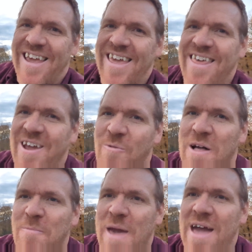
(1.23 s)
Hey there,
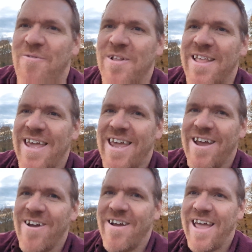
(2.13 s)
welcome back. Woodly
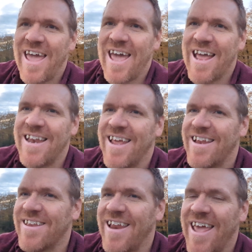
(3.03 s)
here, and
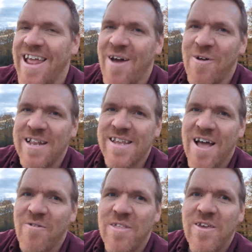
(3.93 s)
today I want to
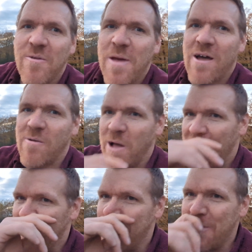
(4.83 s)
talk with you about
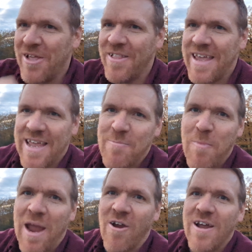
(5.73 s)
uh, building and
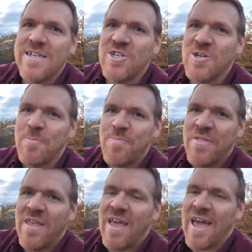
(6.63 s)
marriage.
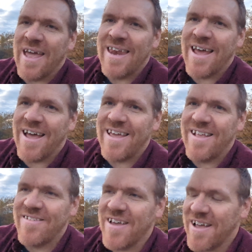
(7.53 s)
And uh,
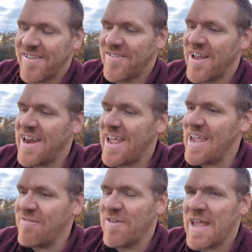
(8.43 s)
it's a Sunday
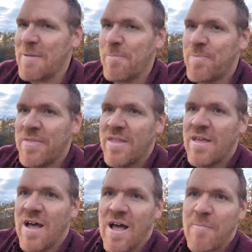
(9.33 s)
evening,
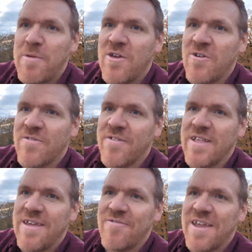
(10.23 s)
uh, beautiful
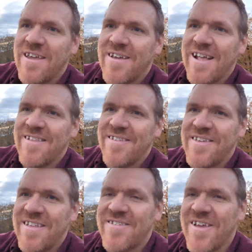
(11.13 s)
evening. You can
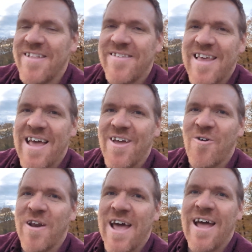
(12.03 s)
see the sunset
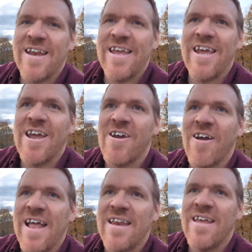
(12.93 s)
going on
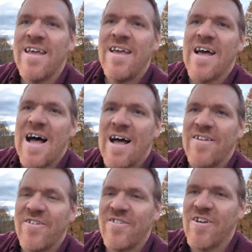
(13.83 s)
here, and uh,
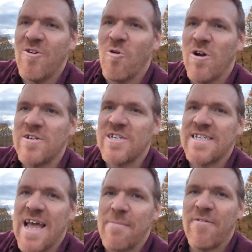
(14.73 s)
just a gorgeous
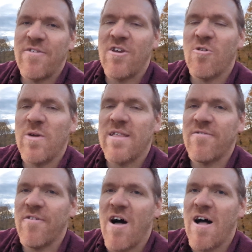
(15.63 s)
time of year with the
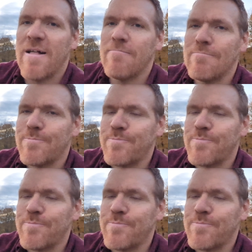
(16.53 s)
fall.